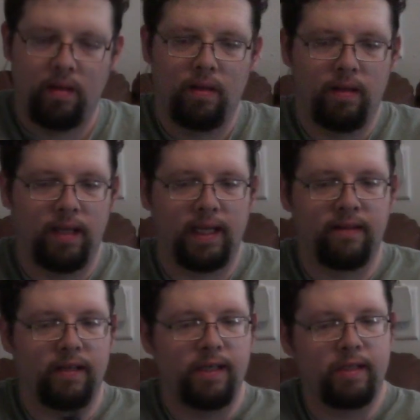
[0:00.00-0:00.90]
like
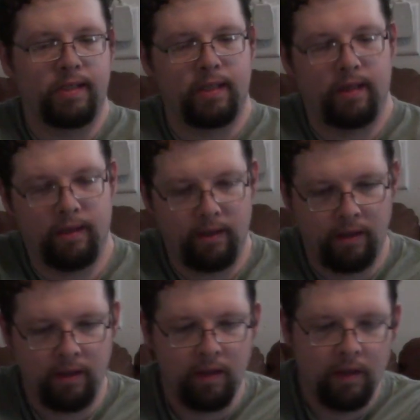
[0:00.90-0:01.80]
this,
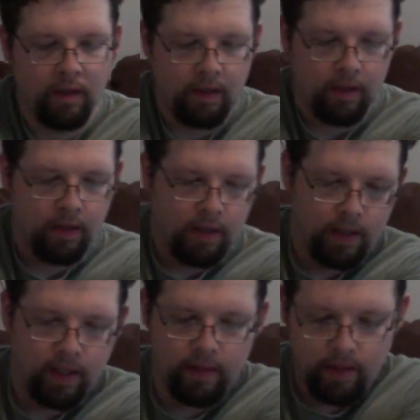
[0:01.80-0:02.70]

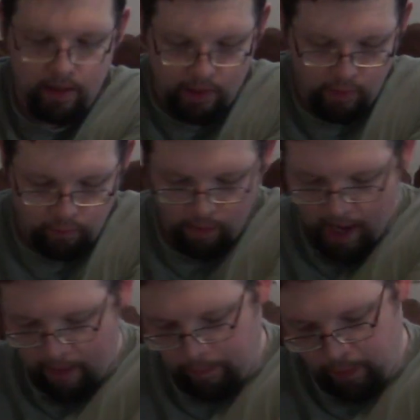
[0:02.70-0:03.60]
and then you wrap,